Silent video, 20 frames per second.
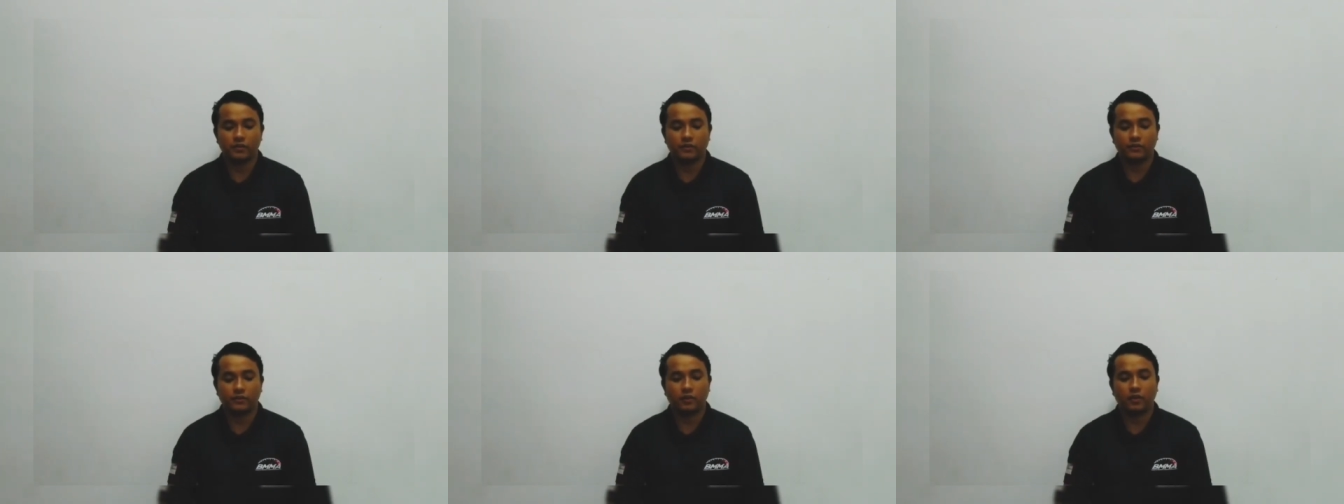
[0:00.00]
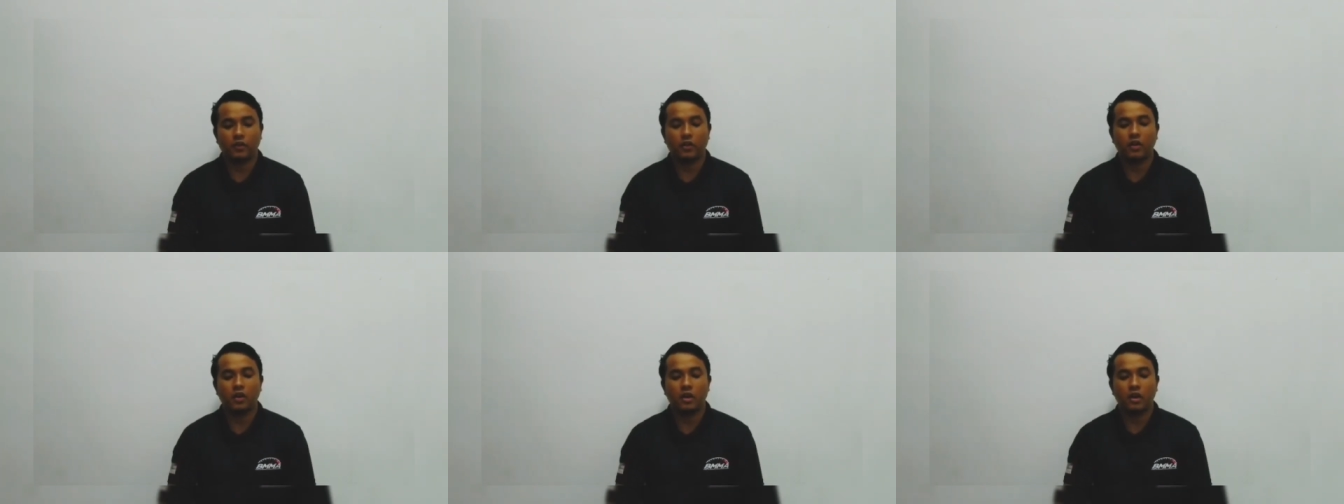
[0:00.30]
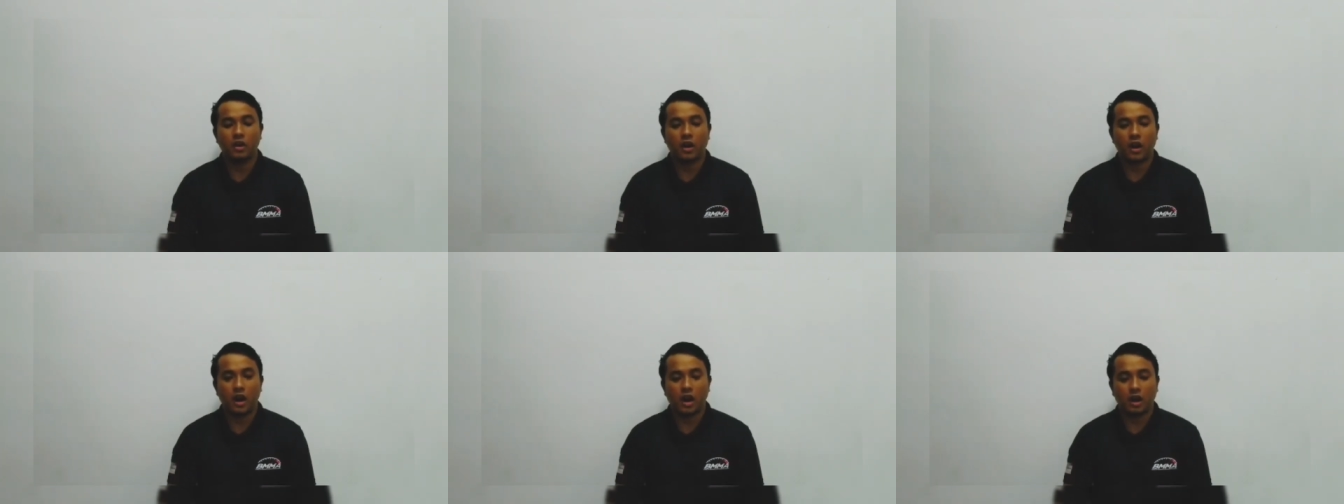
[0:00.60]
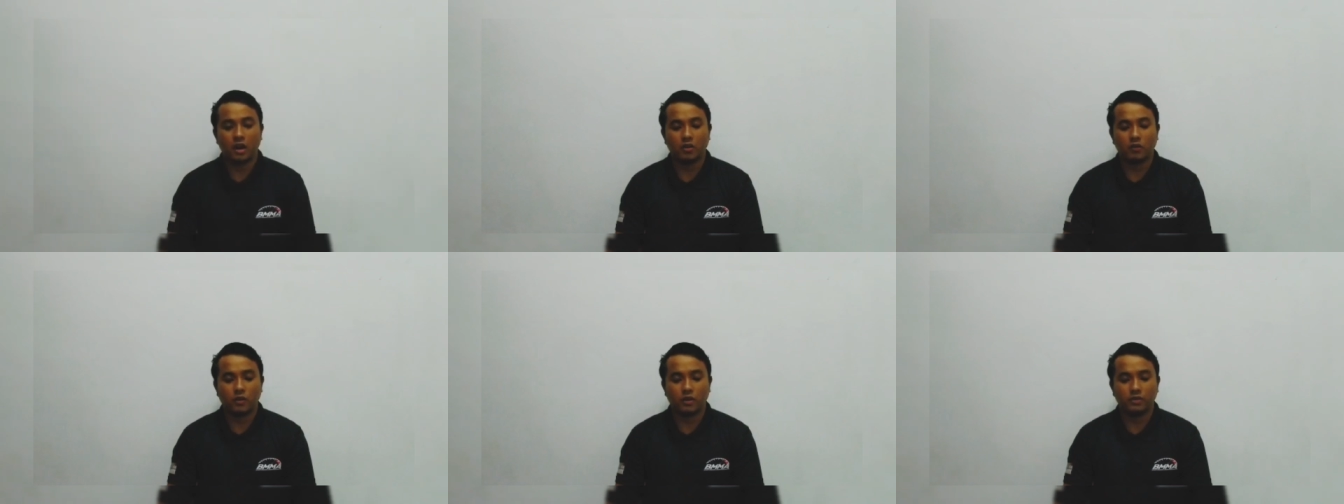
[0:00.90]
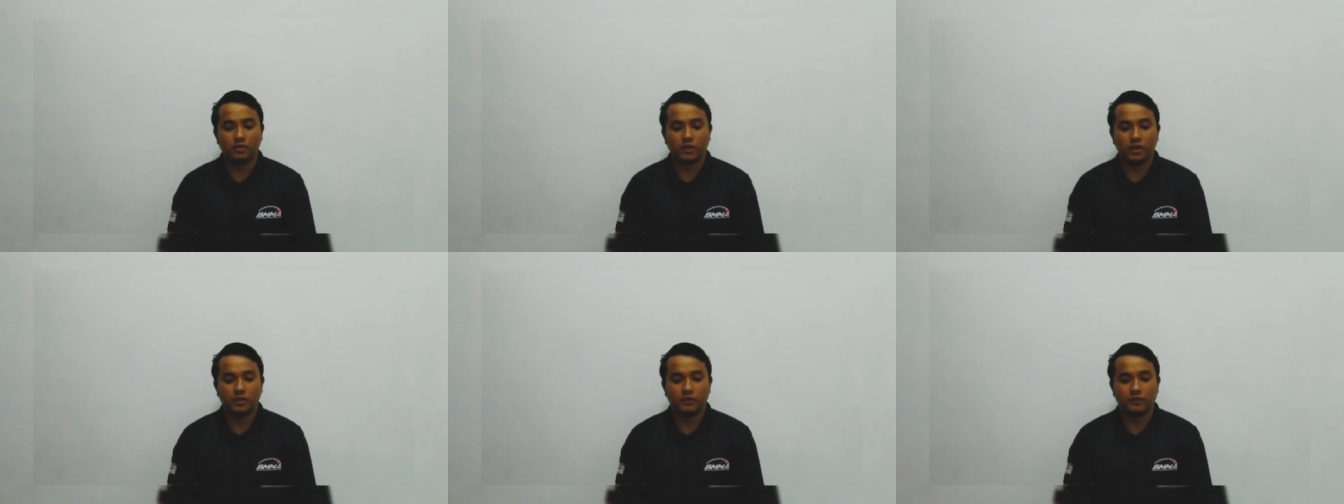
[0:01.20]
for
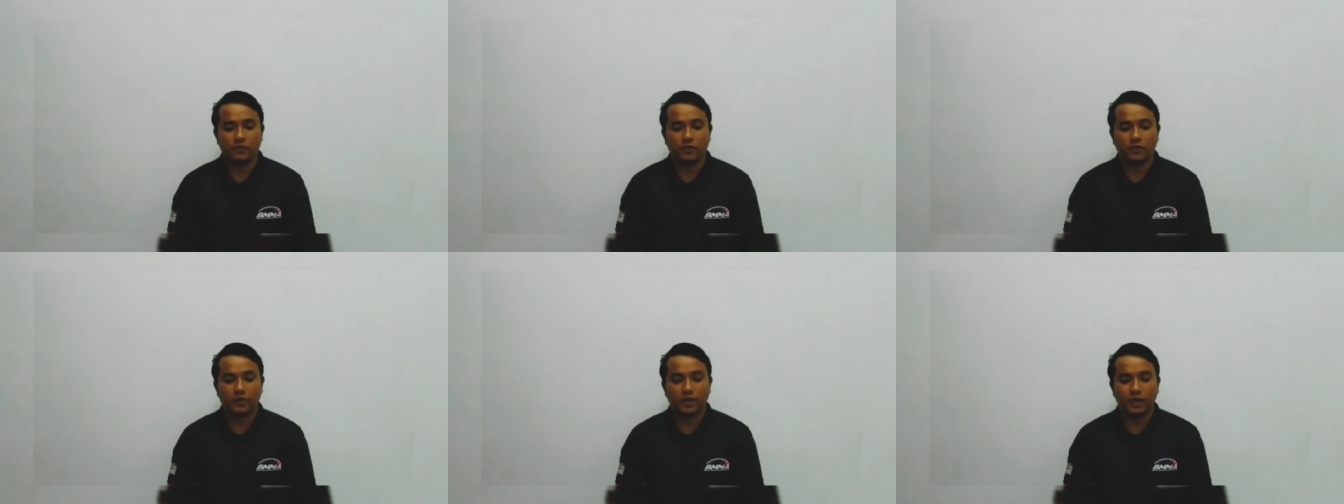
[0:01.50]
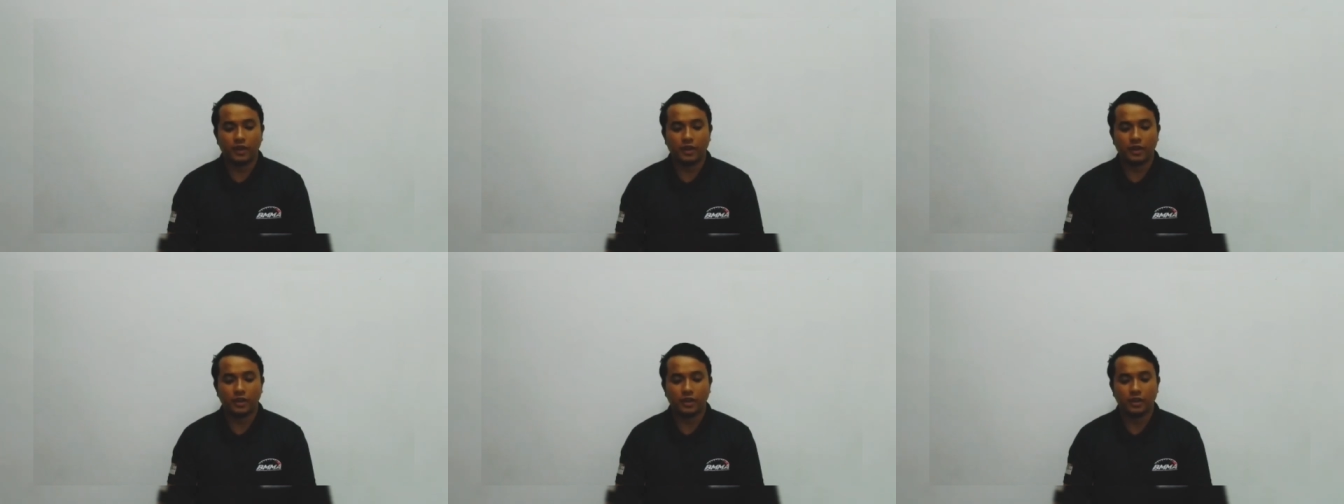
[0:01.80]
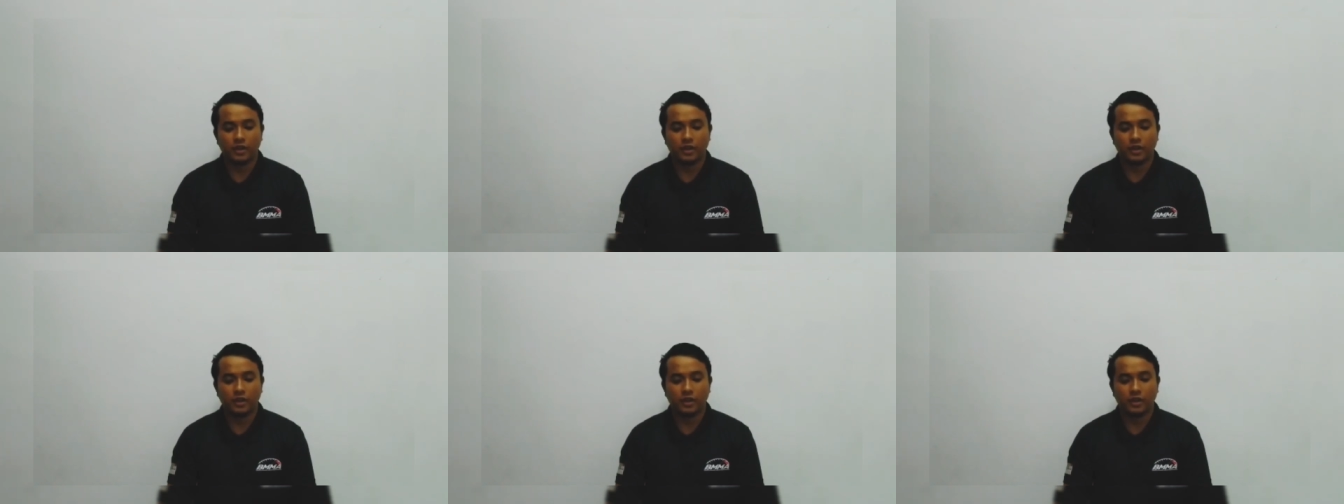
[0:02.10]
R134A